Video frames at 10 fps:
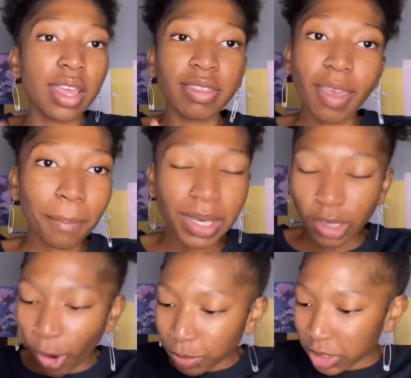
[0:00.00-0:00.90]
there are many
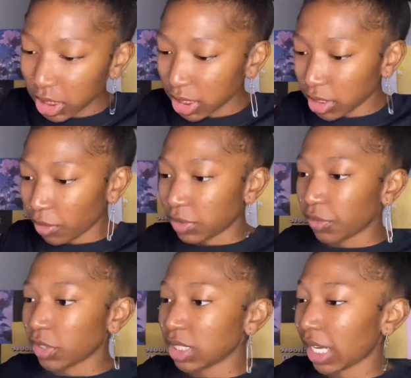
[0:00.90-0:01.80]
options of
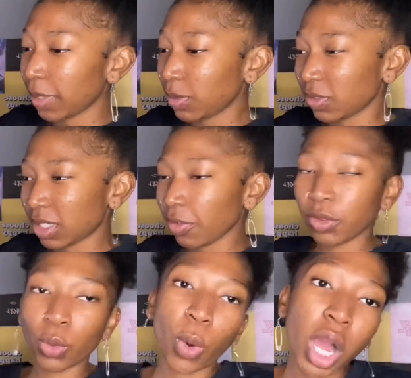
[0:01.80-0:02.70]
different types of stuff
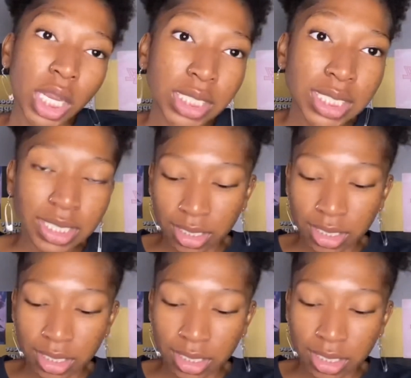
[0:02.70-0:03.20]
you want.